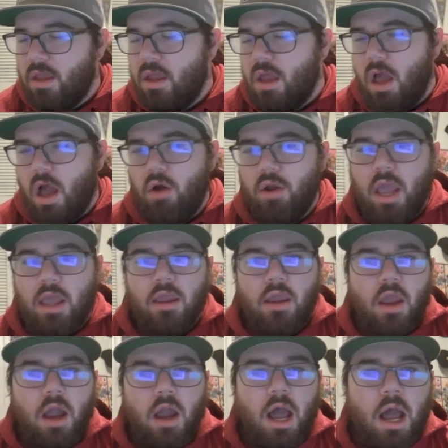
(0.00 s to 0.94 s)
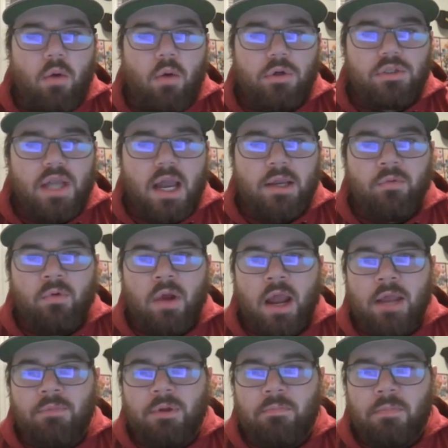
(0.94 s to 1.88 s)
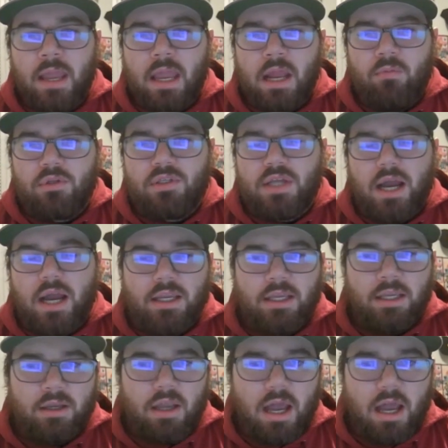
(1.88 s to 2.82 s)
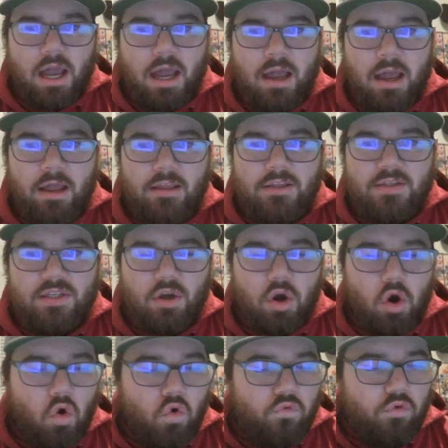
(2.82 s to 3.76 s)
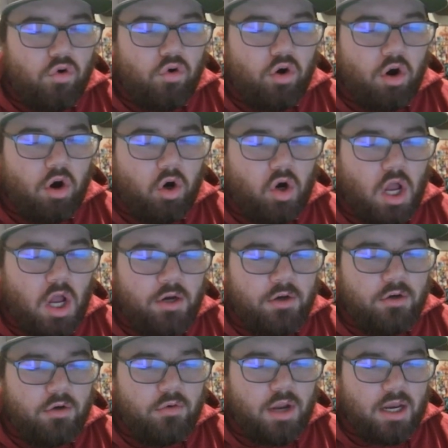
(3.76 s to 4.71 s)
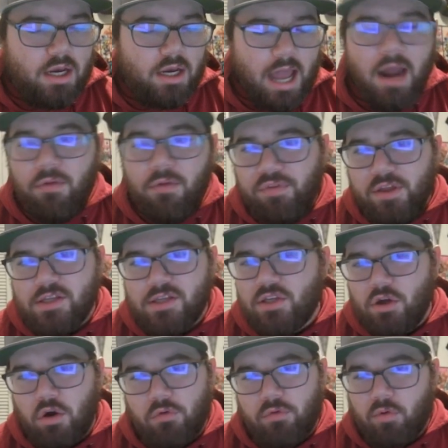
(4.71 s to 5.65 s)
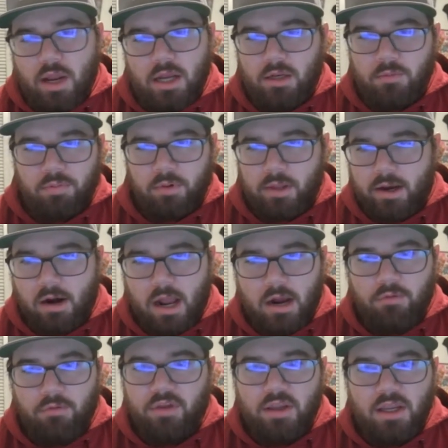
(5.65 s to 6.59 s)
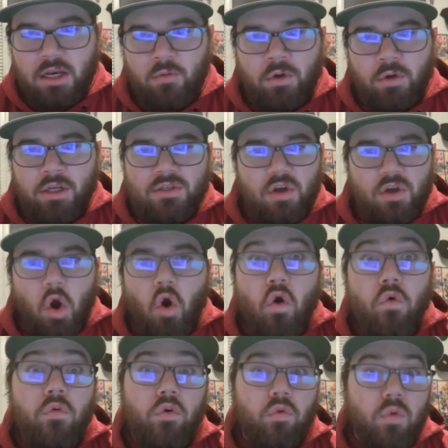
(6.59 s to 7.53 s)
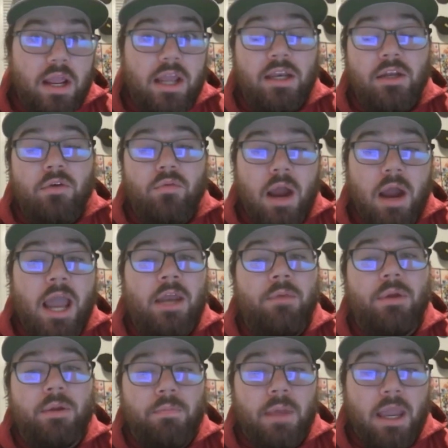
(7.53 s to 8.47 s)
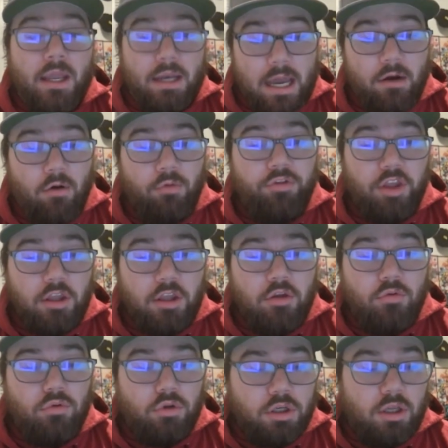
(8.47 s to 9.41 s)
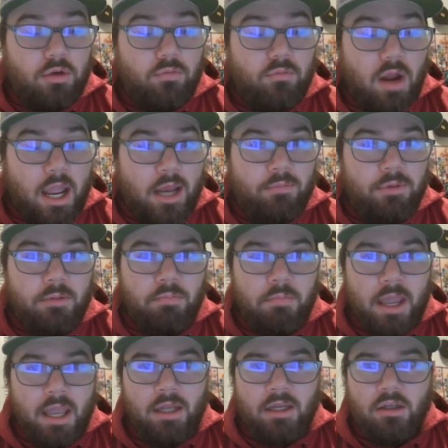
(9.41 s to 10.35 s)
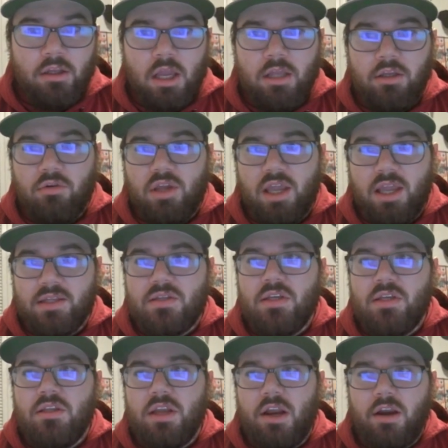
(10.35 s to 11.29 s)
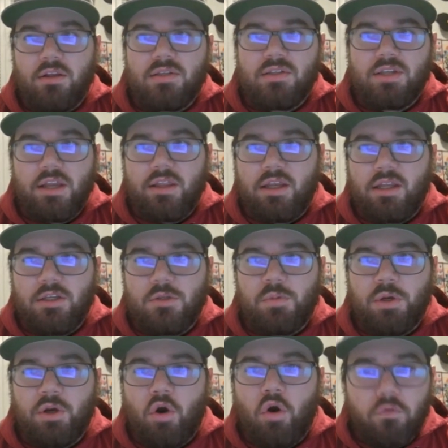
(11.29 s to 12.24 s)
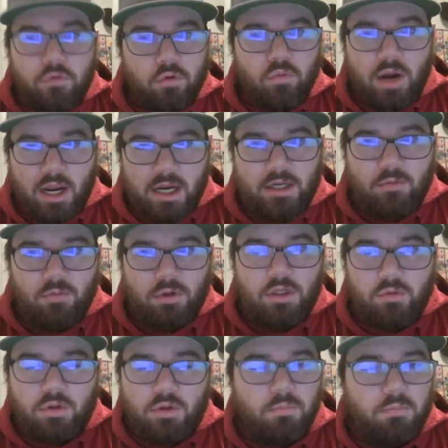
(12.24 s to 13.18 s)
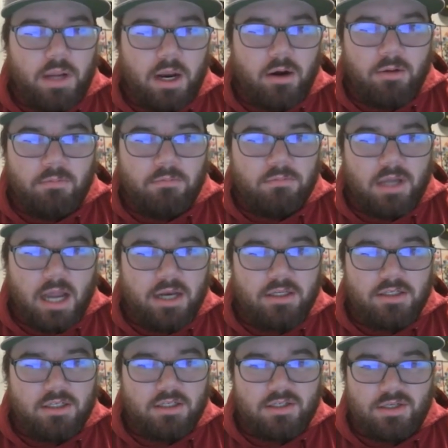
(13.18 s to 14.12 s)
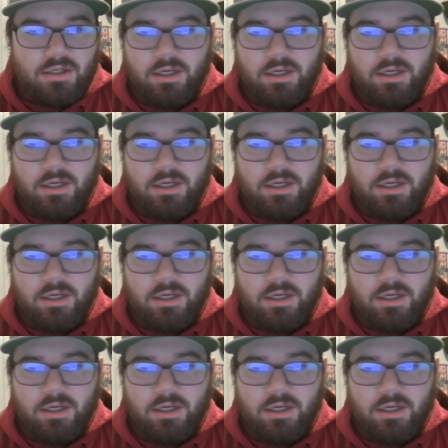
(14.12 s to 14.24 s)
Okay, we're talking Ryan McMahon. We're talking, is he over or underrated? I don't think he's an overrated player. I don't think anyone has overrated Ryan McMahon. I don't think you look at Ryan McMahon and you can't sit there and say that he's been overrated when you compare him kind of just